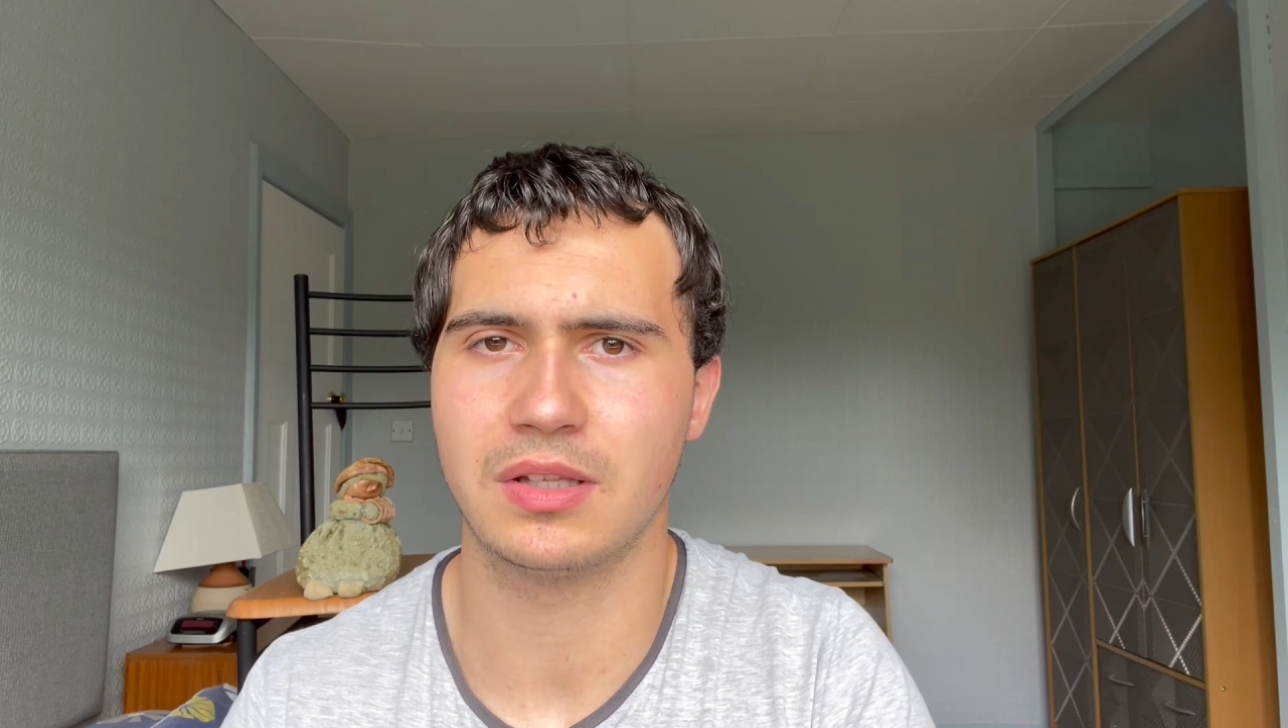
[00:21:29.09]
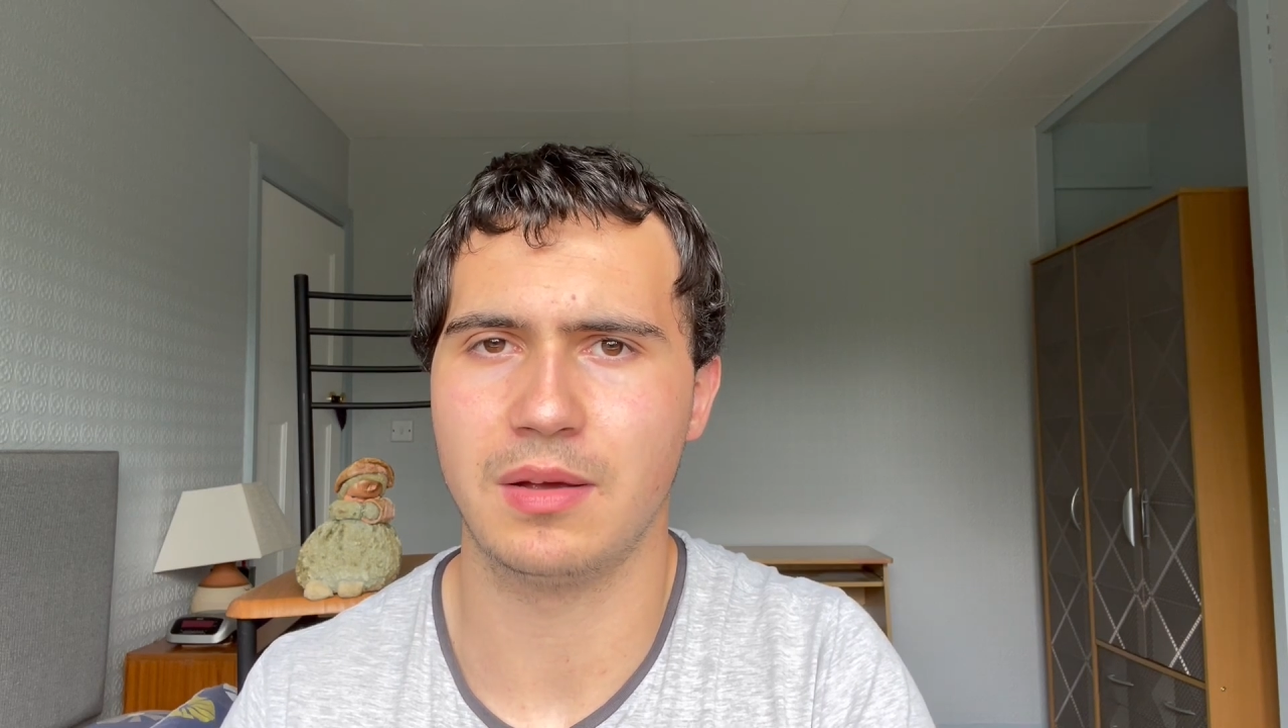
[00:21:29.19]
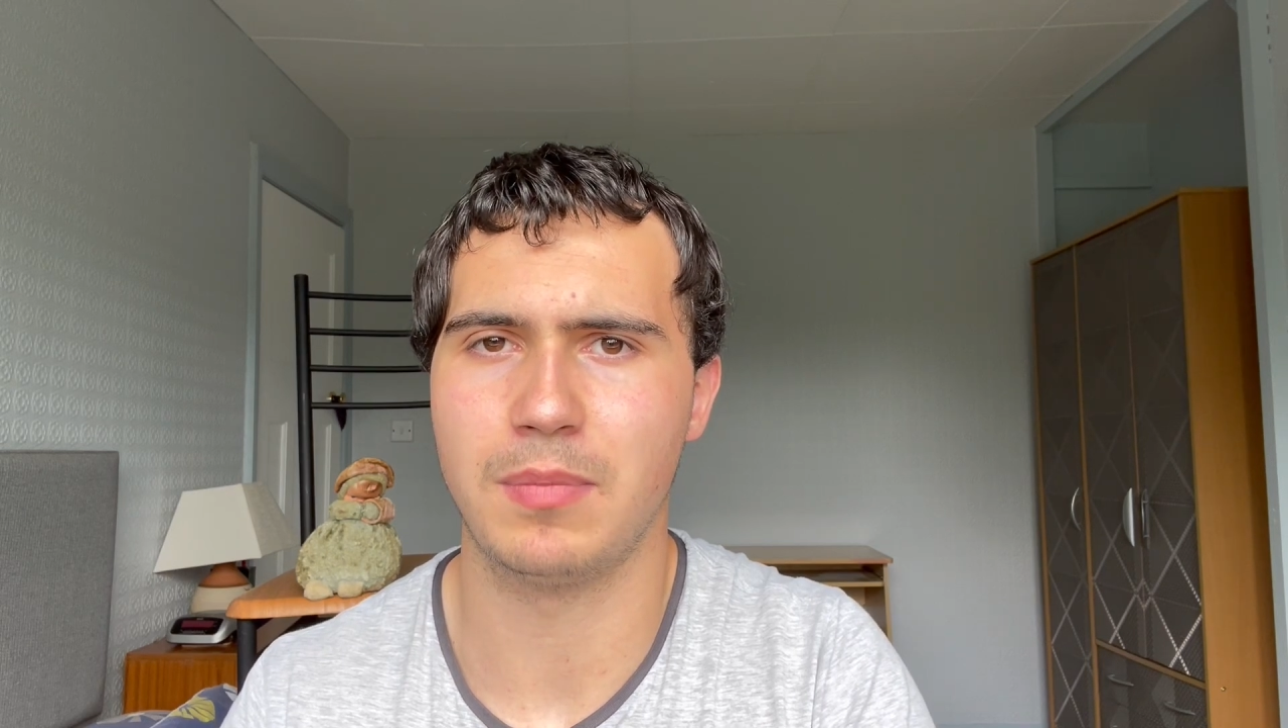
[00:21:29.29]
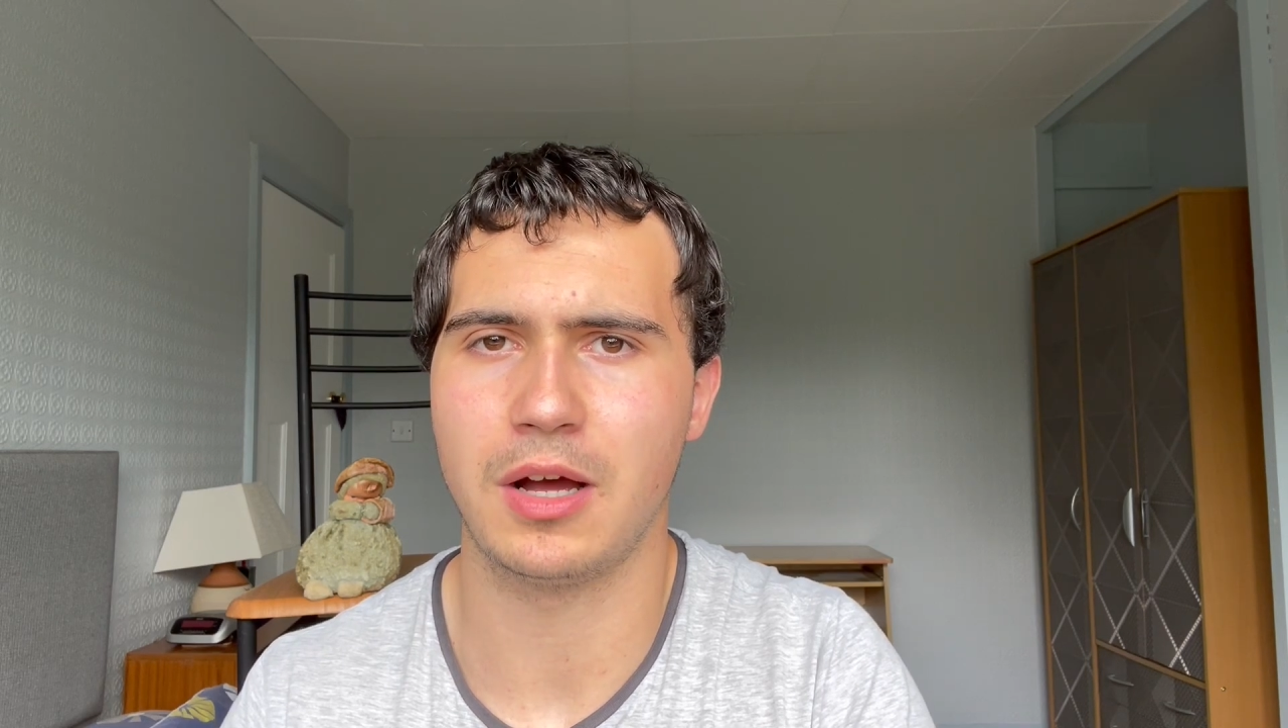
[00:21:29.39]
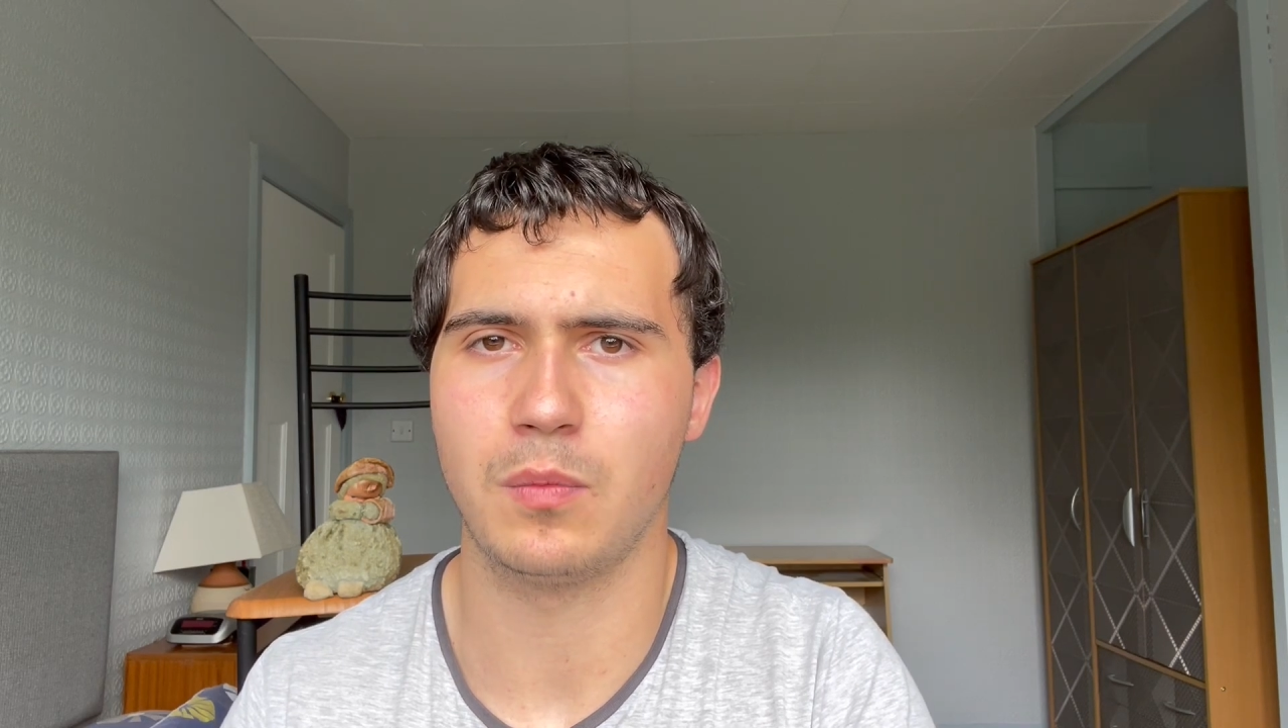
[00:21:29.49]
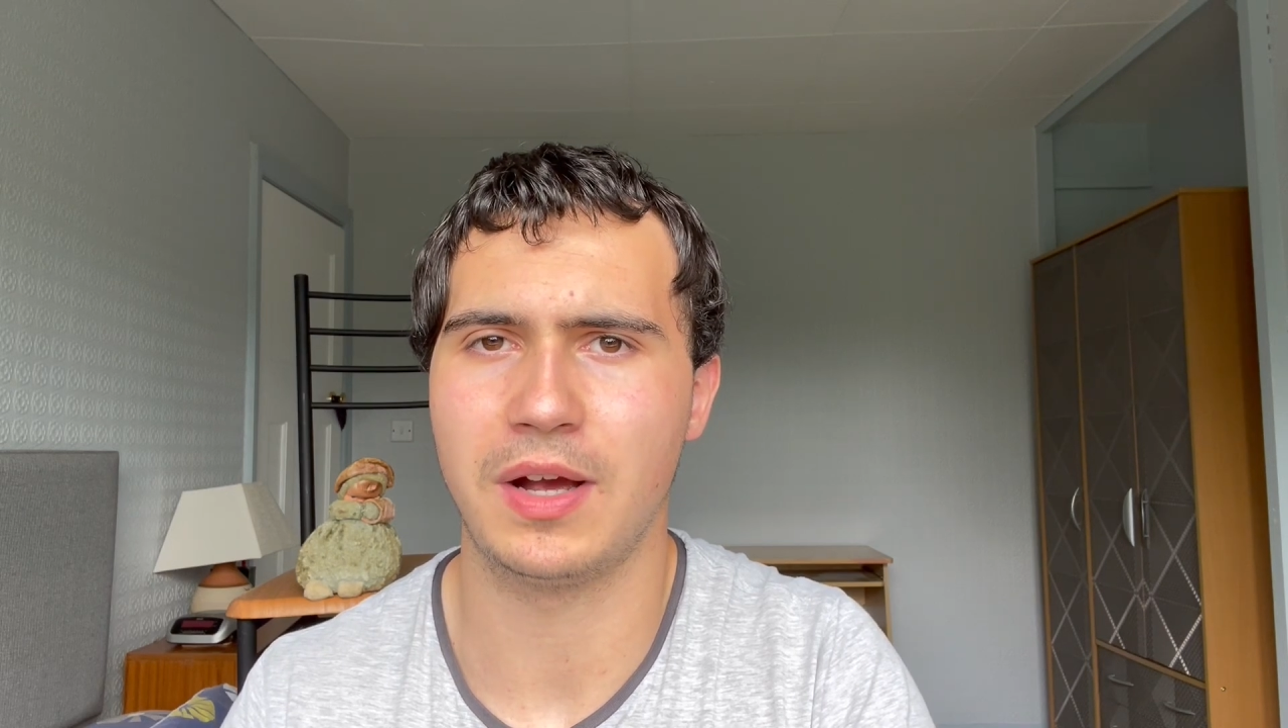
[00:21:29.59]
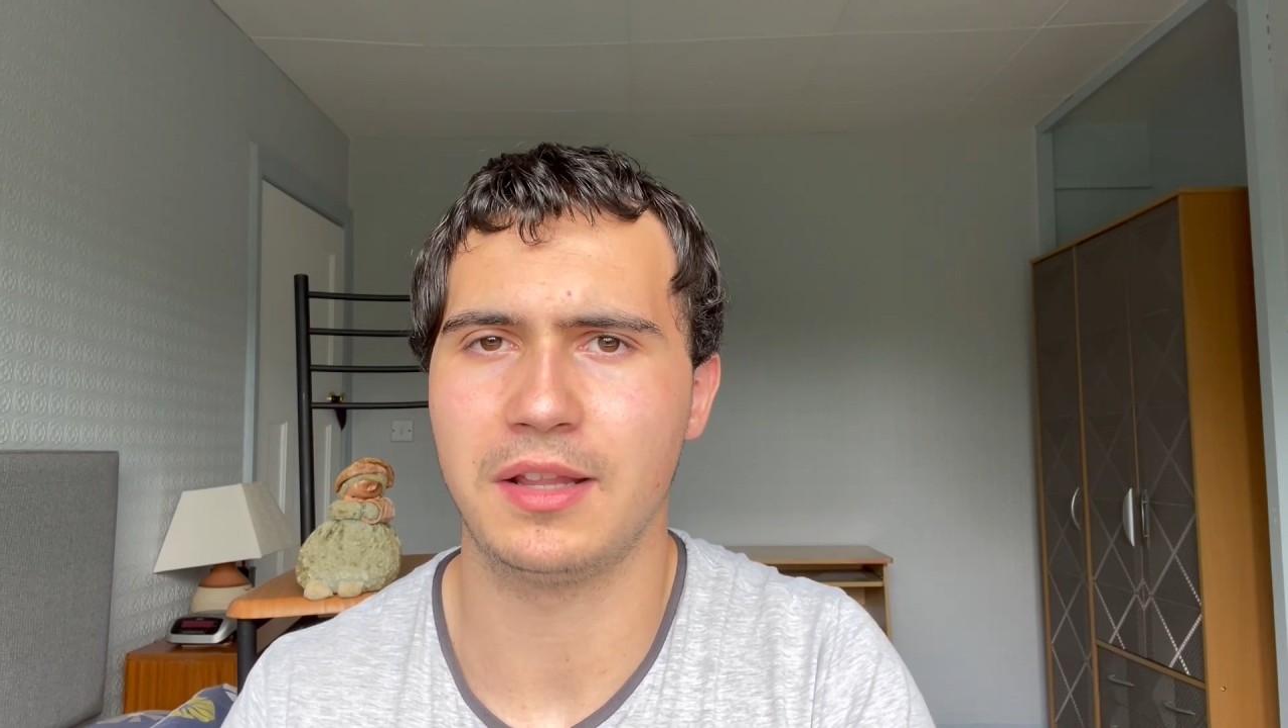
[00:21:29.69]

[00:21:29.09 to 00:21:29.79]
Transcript: the bottom where